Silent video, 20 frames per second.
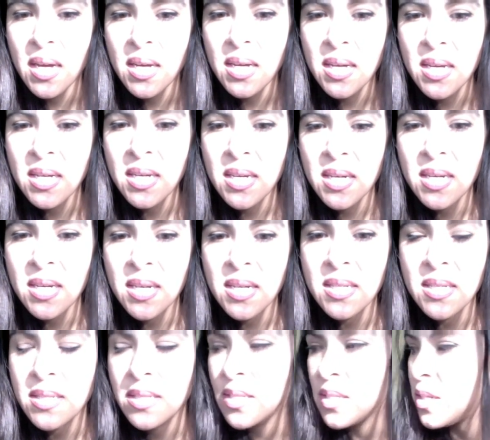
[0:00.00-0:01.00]

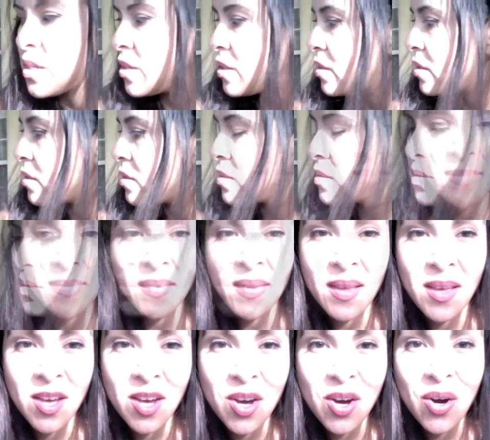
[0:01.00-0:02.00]
Let's see here.
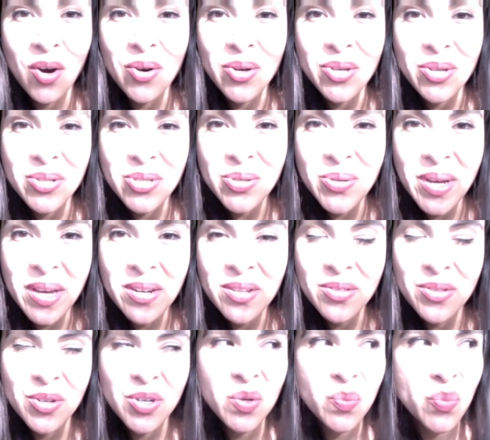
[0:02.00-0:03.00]
Oh, you do get a
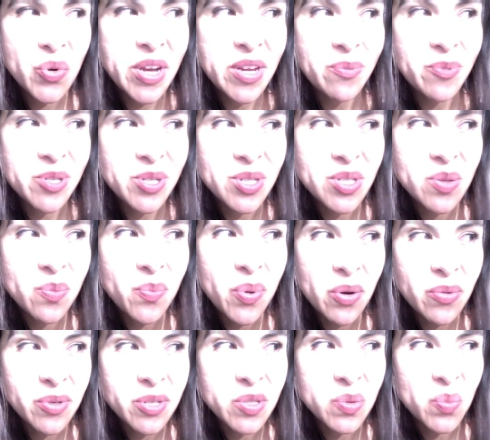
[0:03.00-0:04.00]
third break, which is a
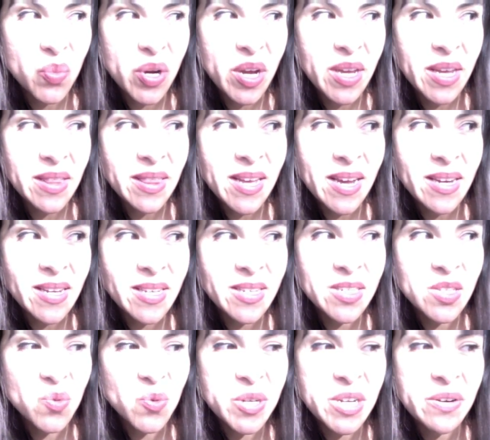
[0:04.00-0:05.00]
bonus break, and that
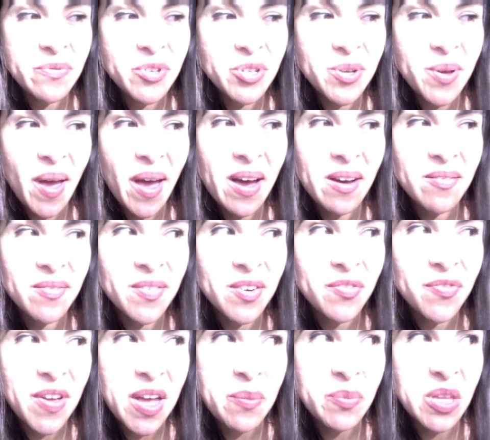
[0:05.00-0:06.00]
is whenever you have
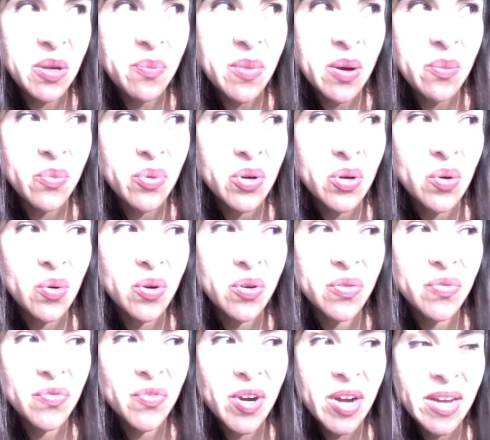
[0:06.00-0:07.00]
a family member or
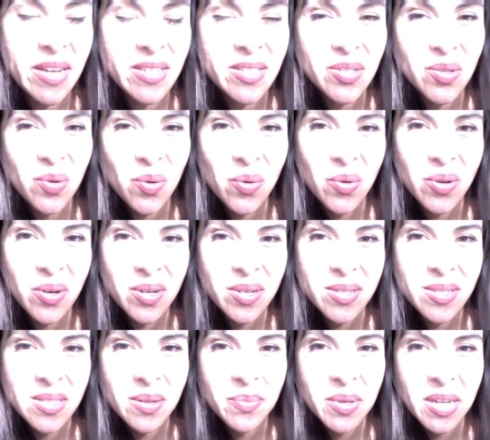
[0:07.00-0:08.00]
a friend or
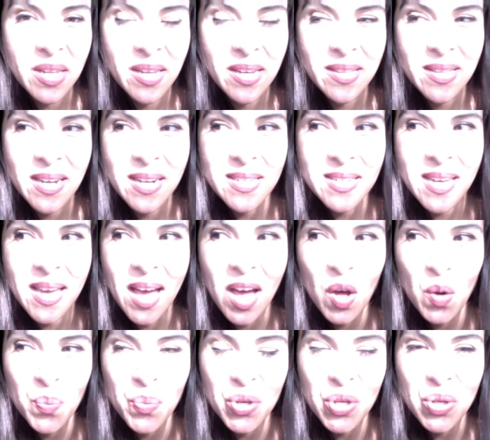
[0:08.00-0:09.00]
somebody like that to
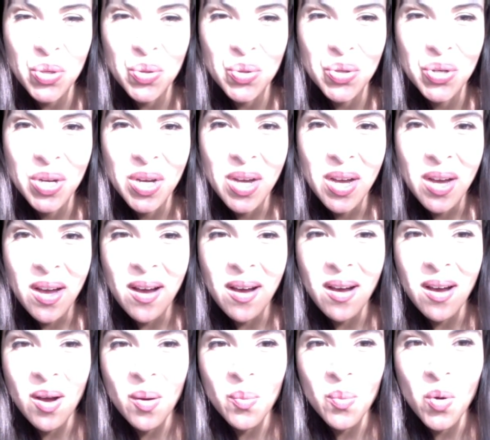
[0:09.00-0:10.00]
help you
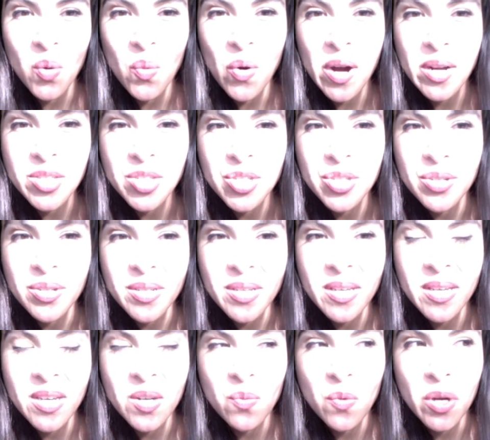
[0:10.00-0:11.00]
watch your
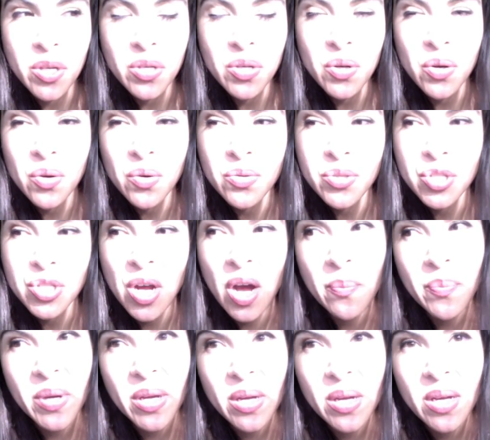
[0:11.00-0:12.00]
kid while you go
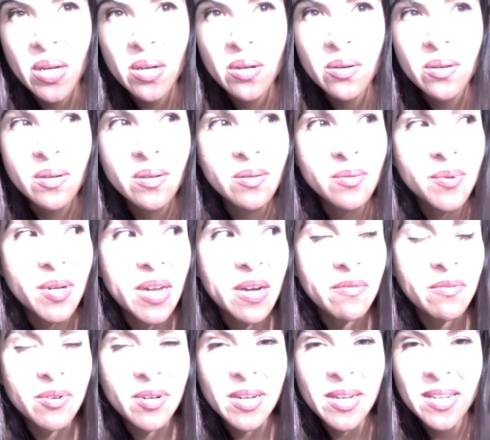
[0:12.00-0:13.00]
shopping or
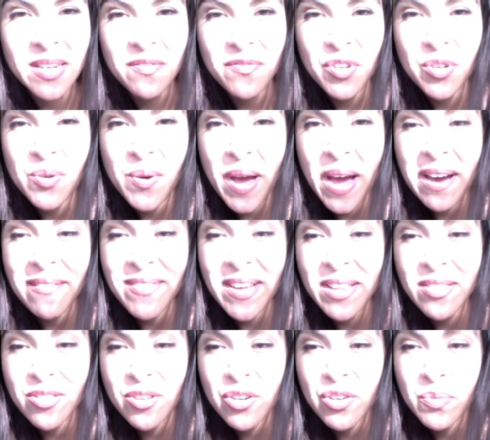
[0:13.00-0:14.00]
whatever. And if you have
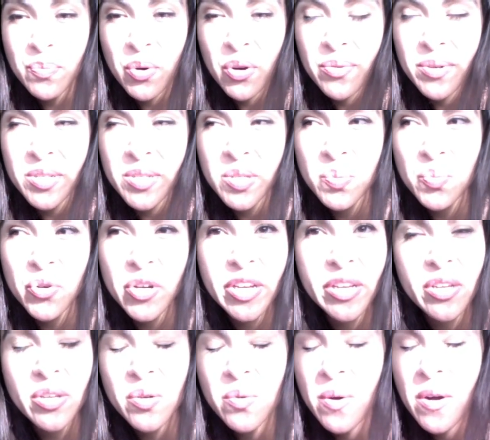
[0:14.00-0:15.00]
that third bonus
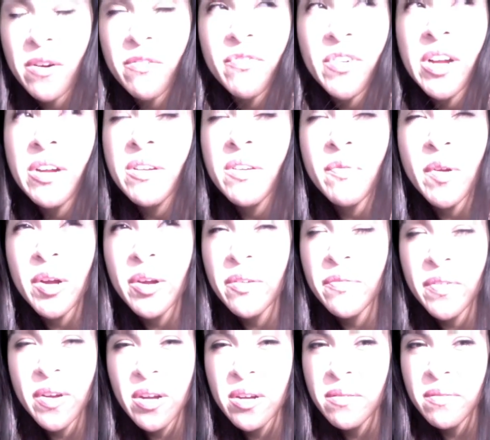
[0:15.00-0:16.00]
break, you are very, very,
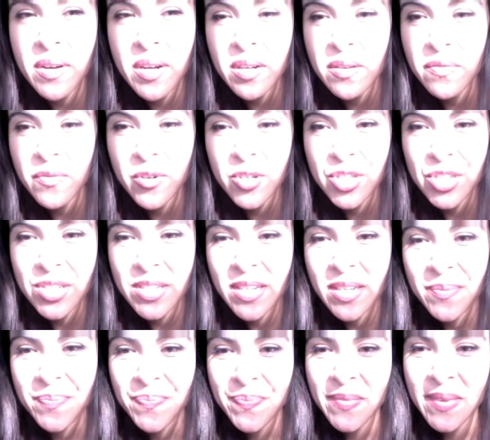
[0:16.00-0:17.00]
very, very
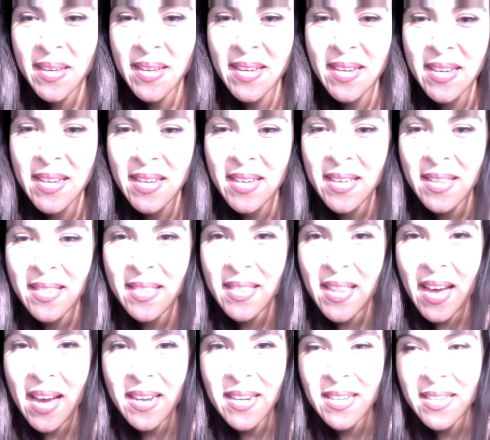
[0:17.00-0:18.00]
fortunate.
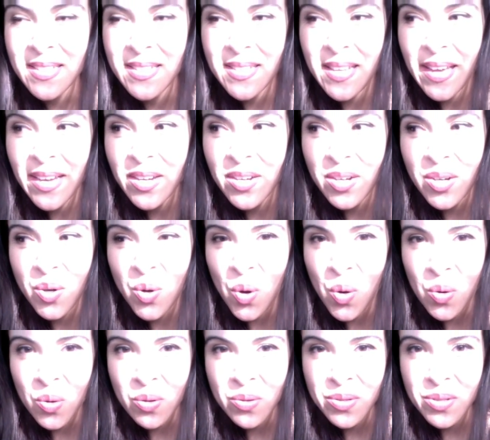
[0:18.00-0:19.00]
That is like
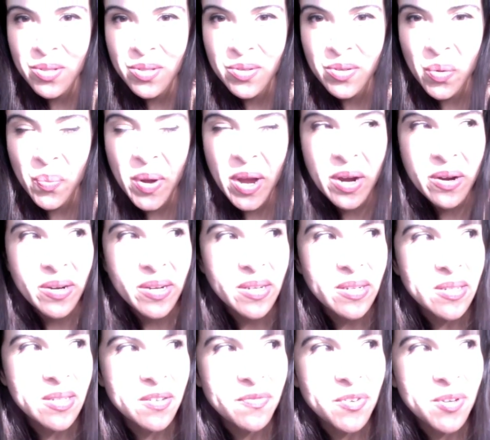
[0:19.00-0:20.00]
gold to a
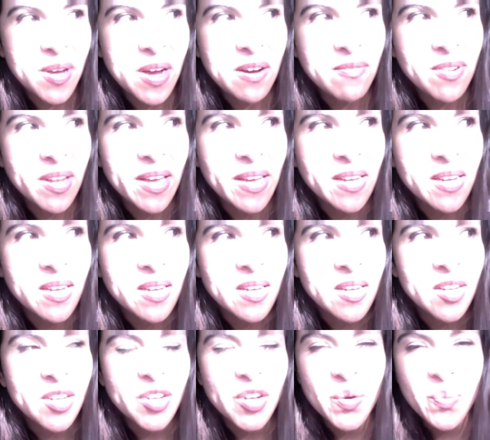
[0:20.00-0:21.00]
parent. If you have like
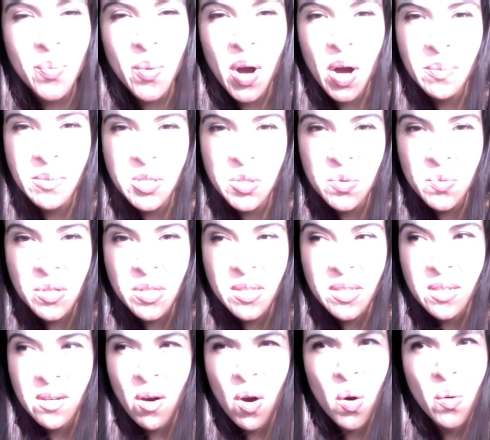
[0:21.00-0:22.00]
your mom is
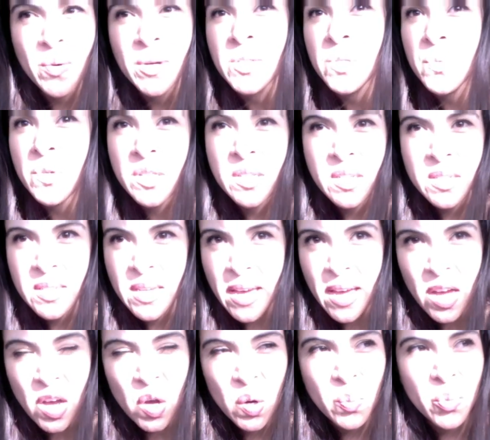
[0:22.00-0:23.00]
always willing to
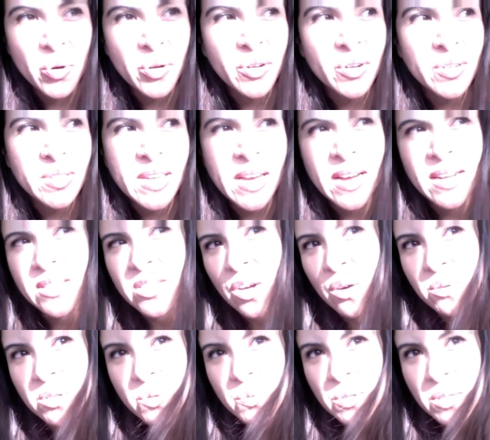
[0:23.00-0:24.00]
help, or your dad's
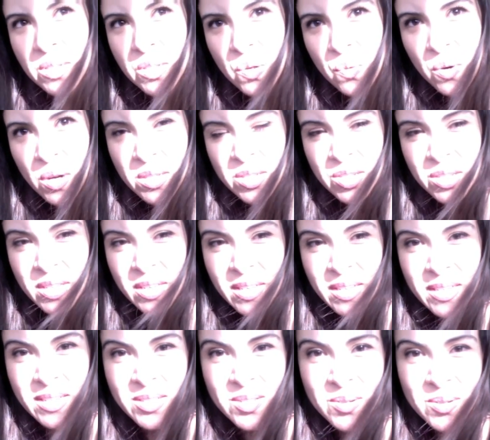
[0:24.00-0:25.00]
always willing to watch your
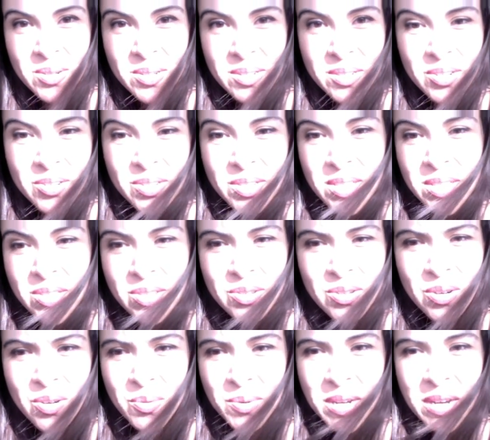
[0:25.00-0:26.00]
kids, or your
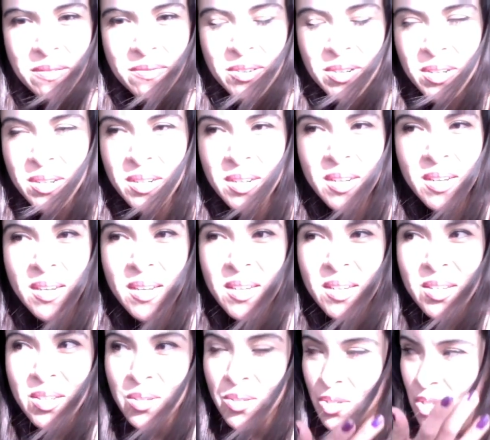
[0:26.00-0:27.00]
sister or whatever,
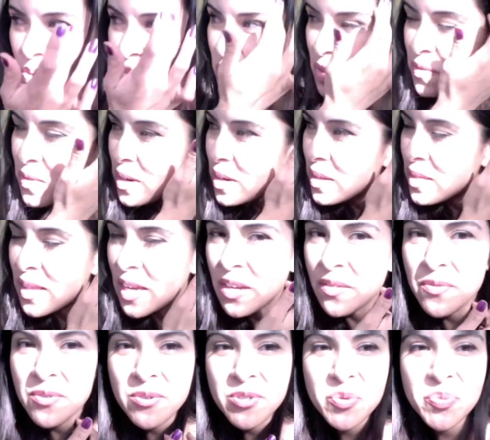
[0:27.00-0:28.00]
you should be very
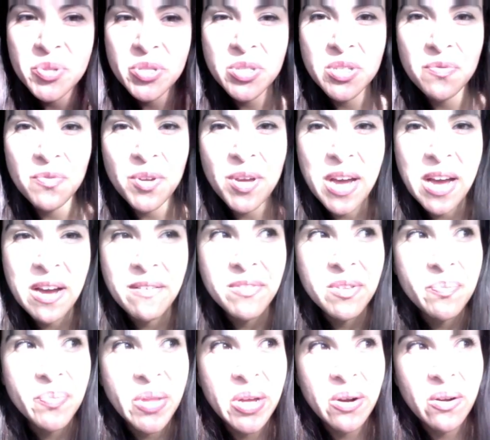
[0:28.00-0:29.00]
thankful, especially if you have
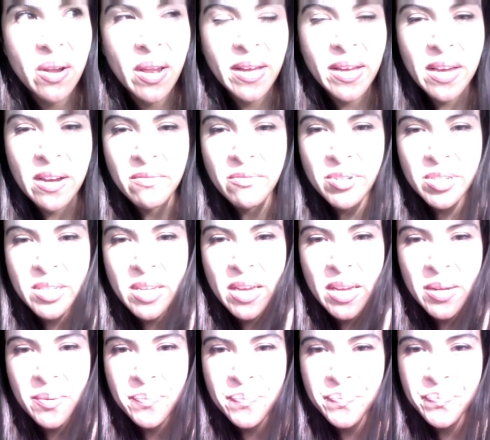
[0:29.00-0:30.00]
them there like every
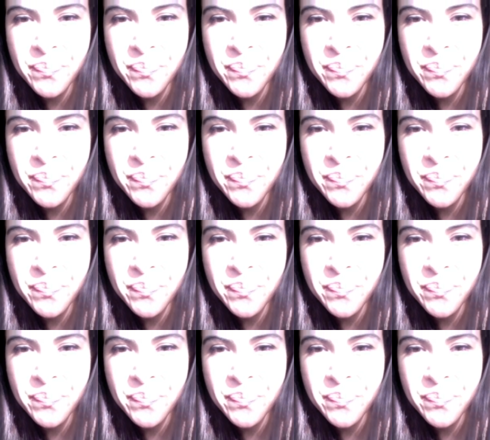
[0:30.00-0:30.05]
day.